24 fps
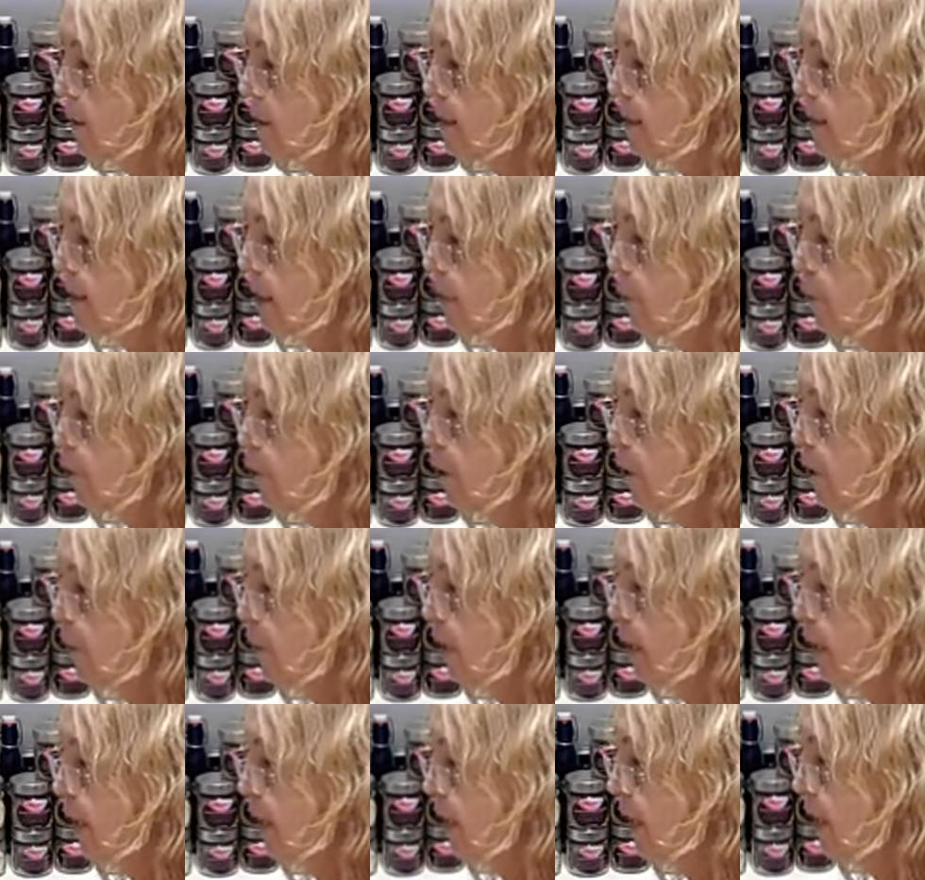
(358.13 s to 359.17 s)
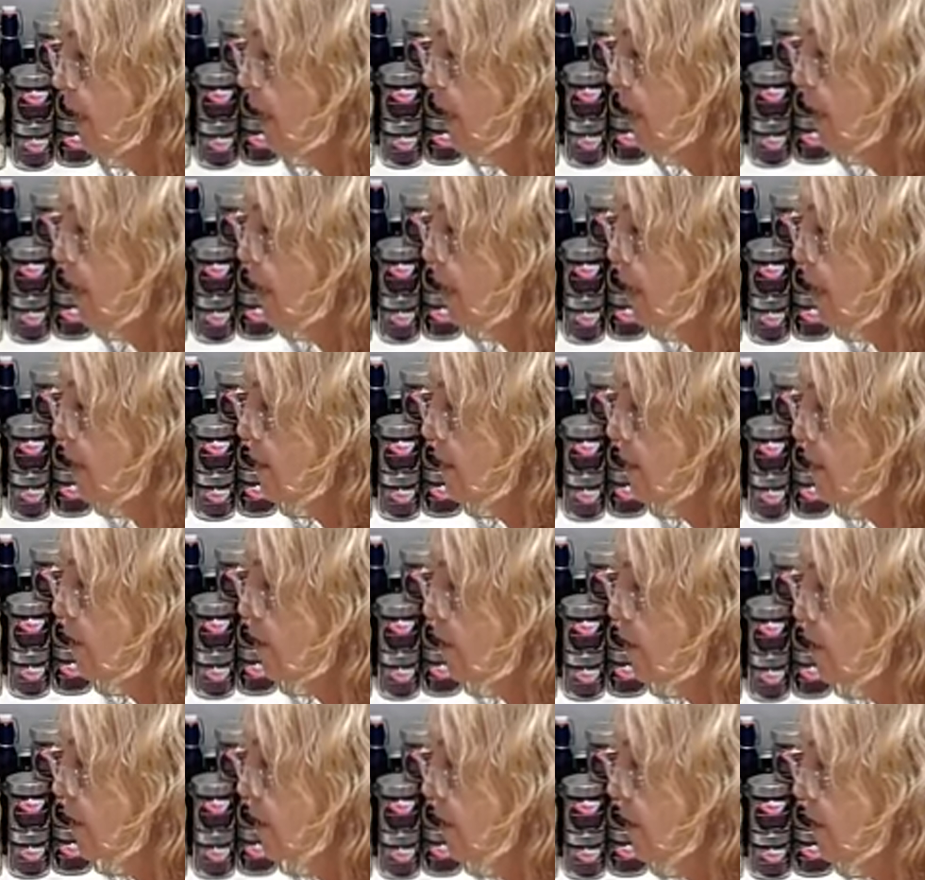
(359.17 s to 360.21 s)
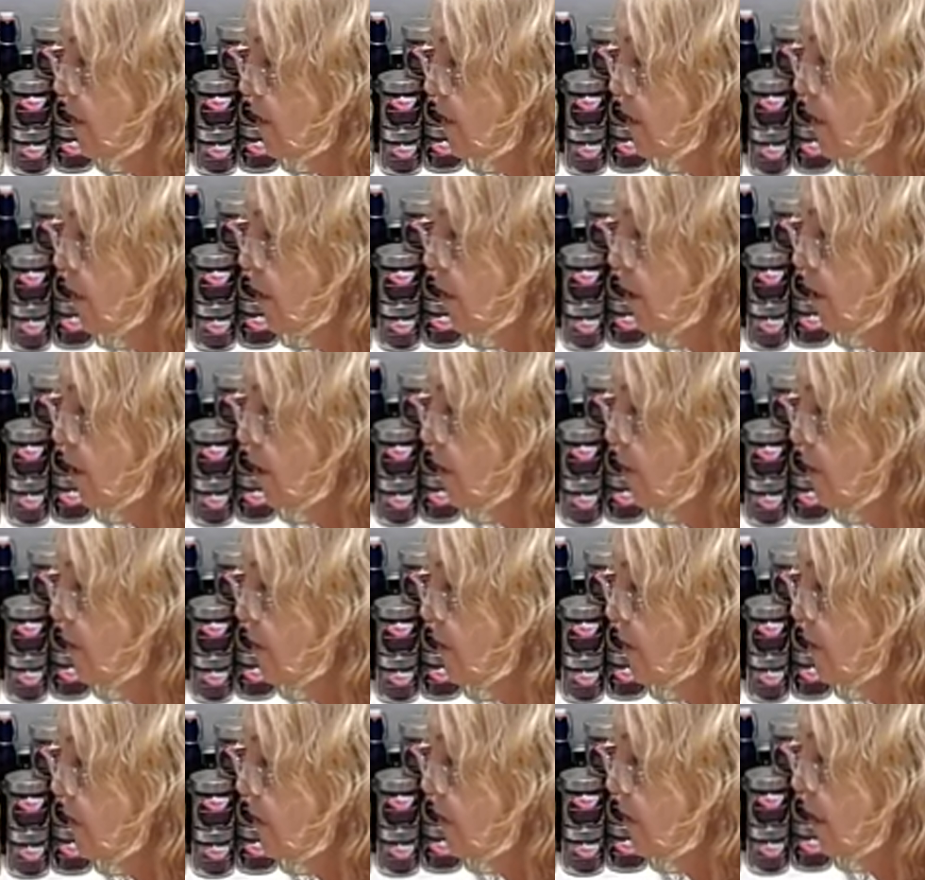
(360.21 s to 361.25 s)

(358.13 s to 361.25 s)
simmer away, start to get soft.